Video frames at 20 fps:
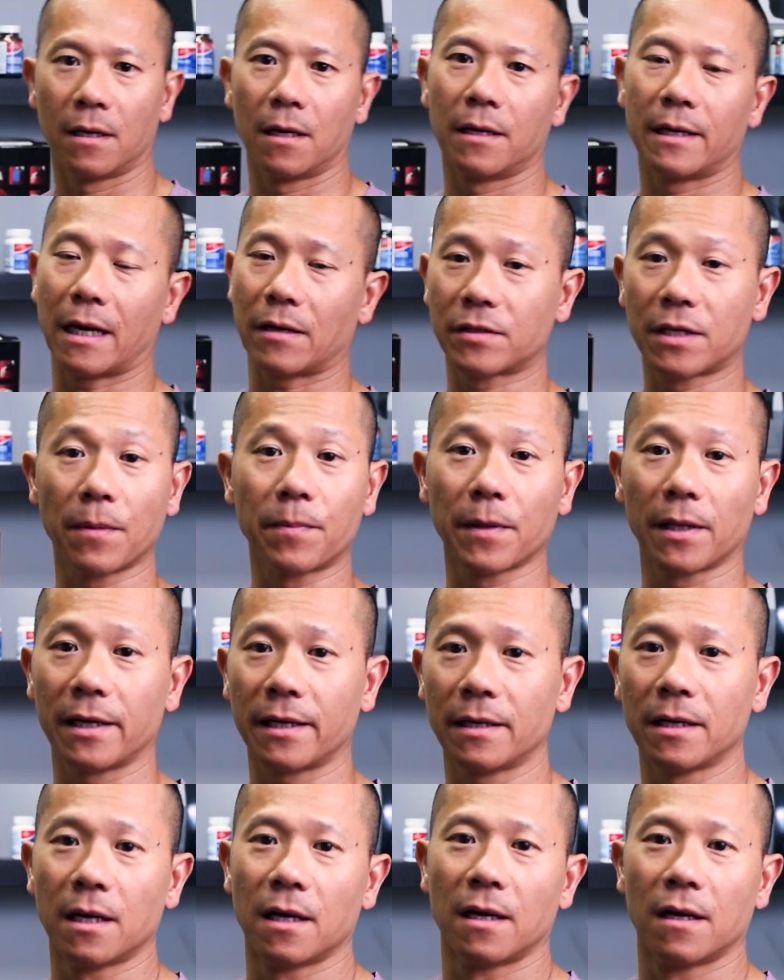Now,
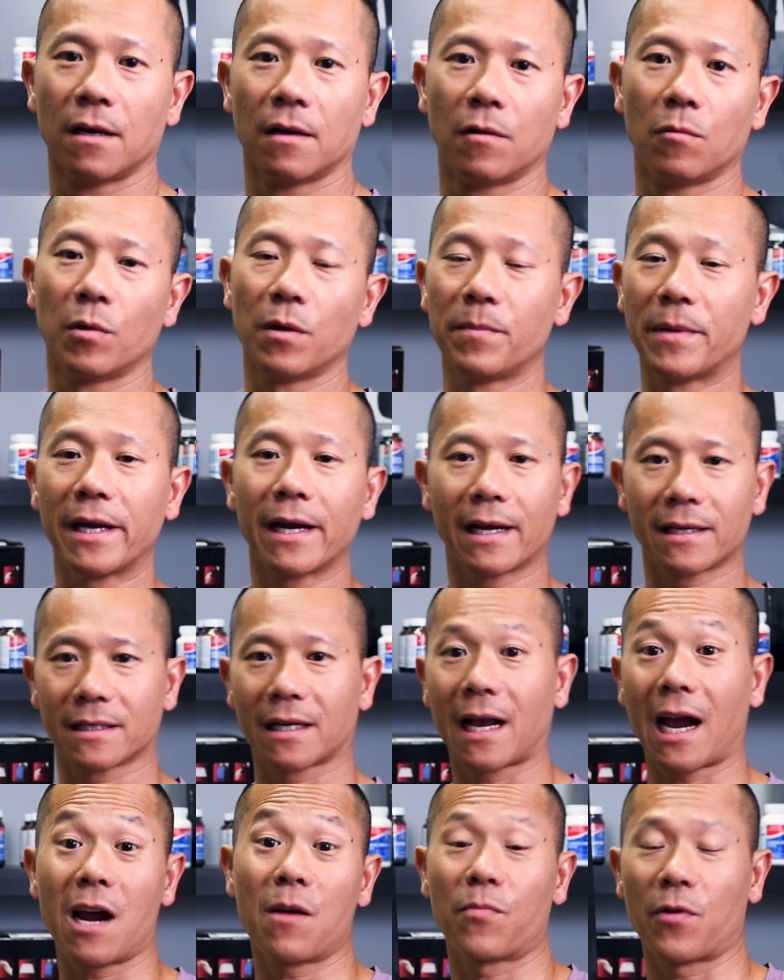typically with me as a
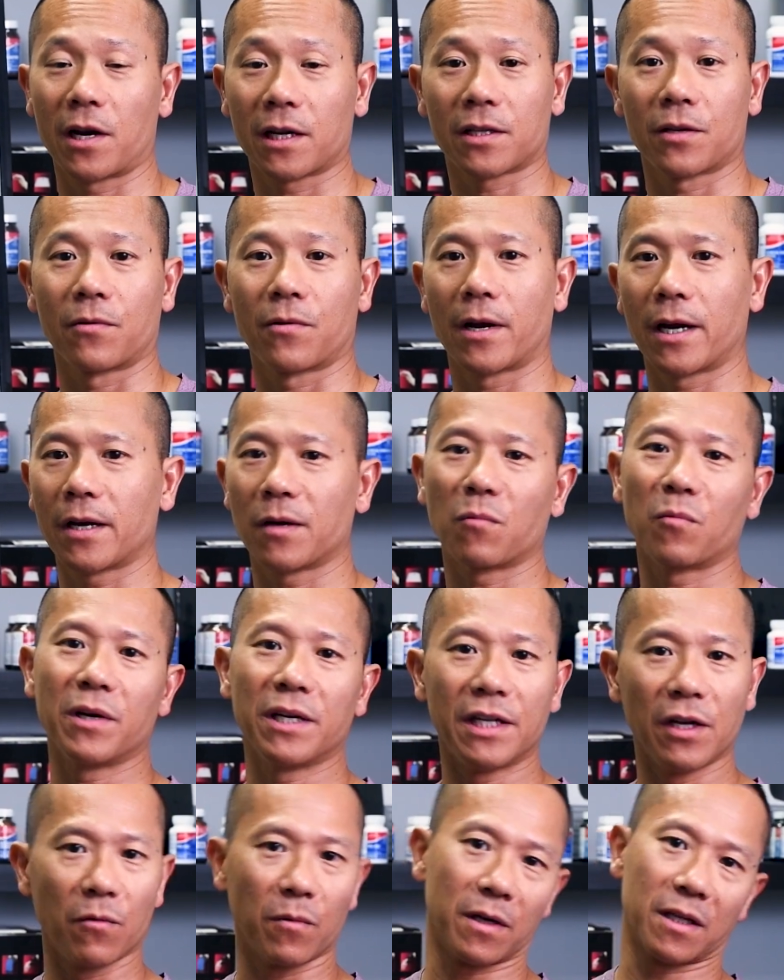chiropractor, right, we
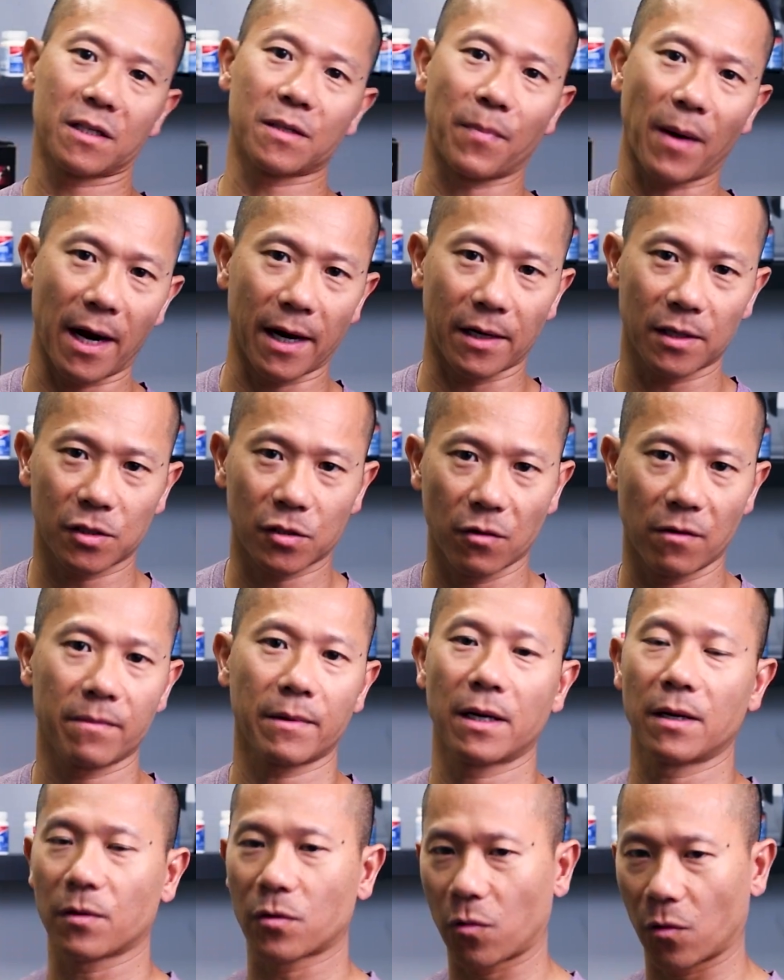deal with the spine. So I'm
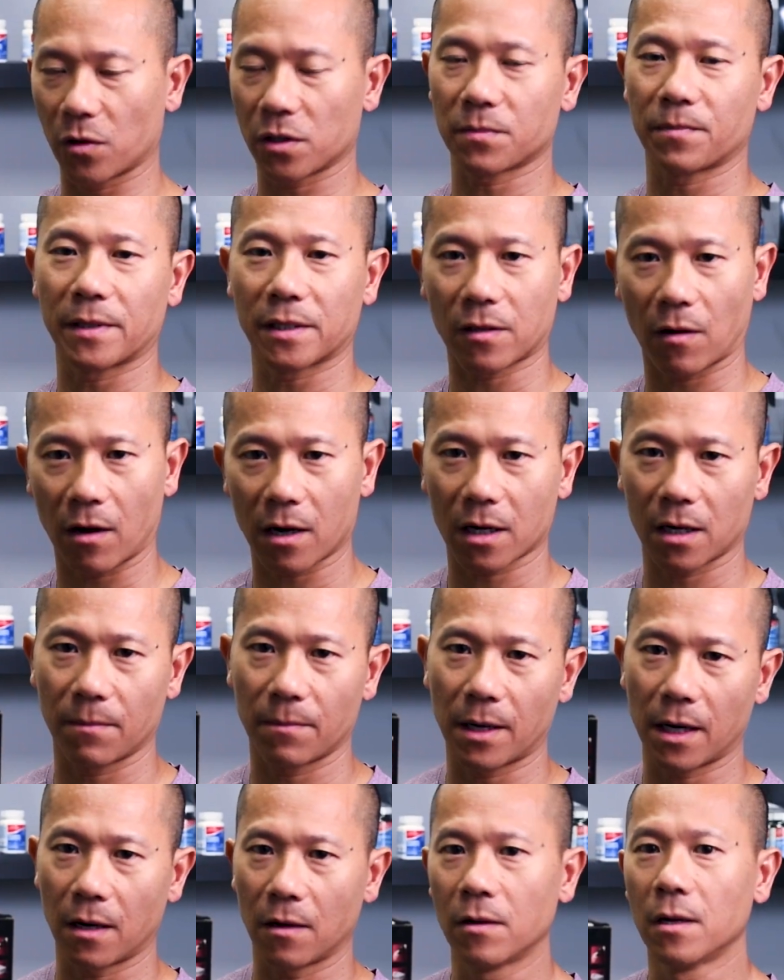going to, of course, be talking
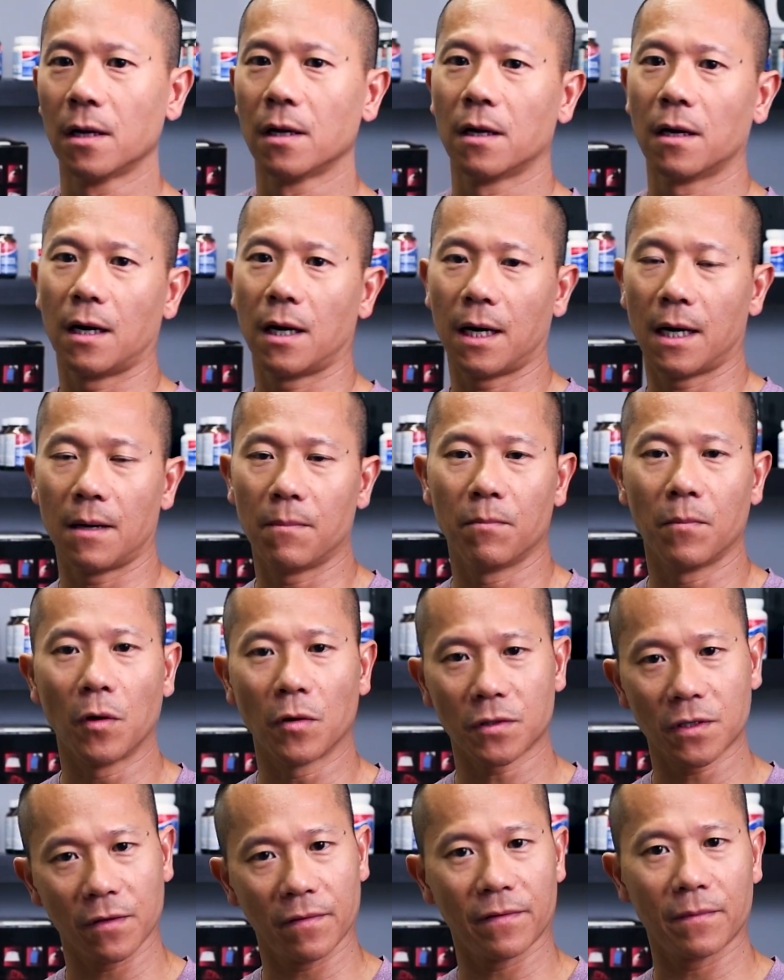about
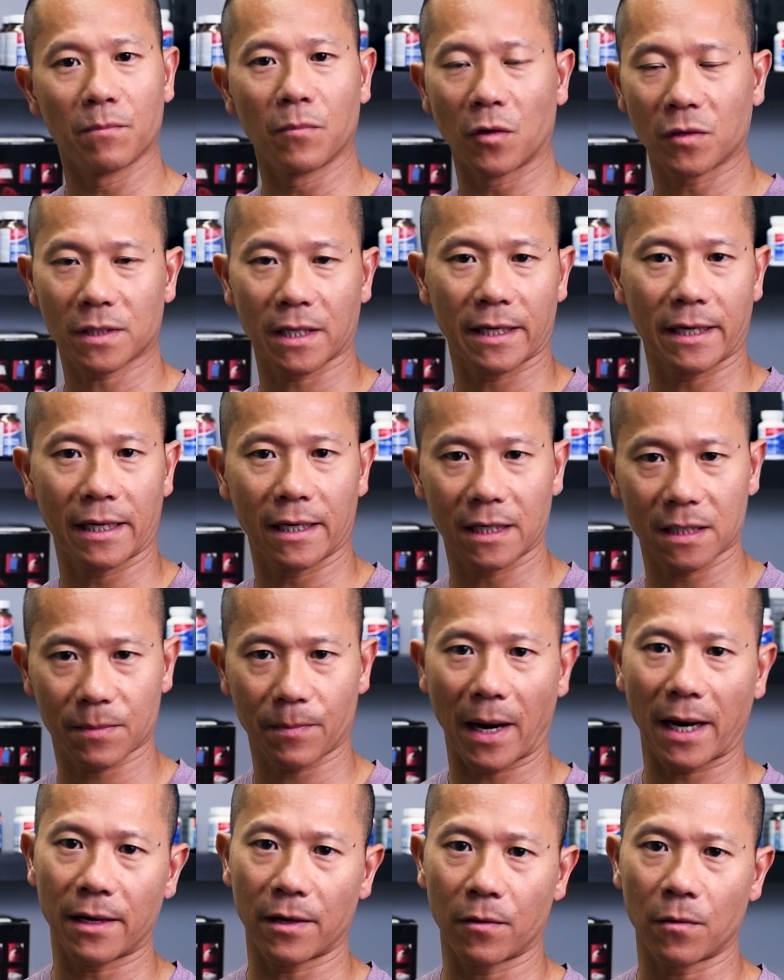mostly in the
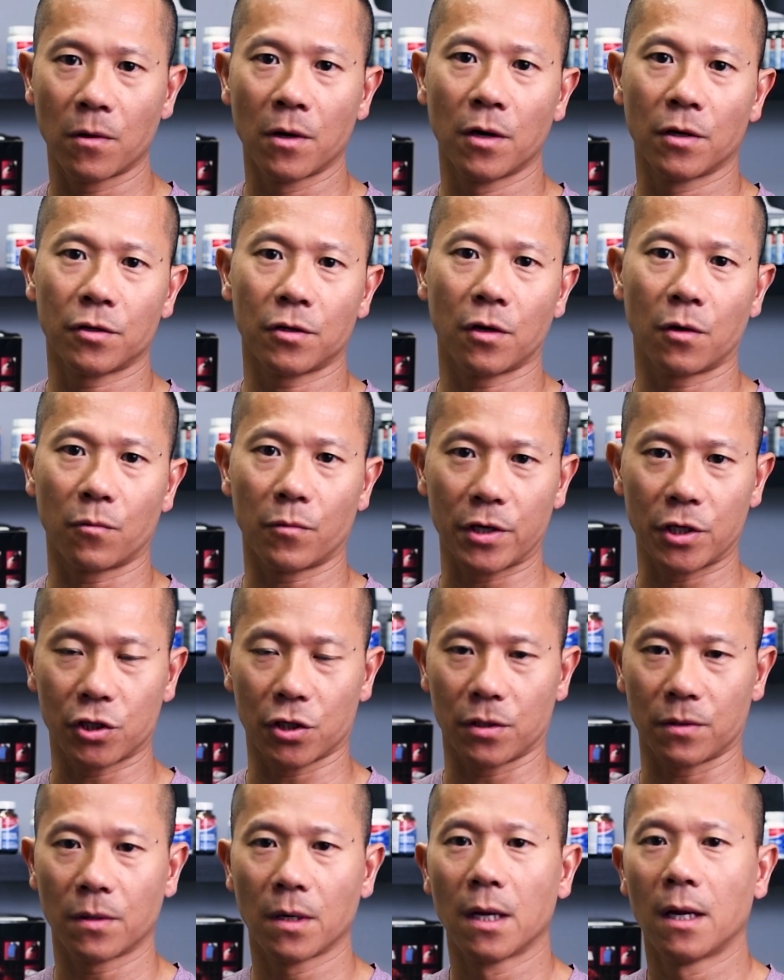spinal, region.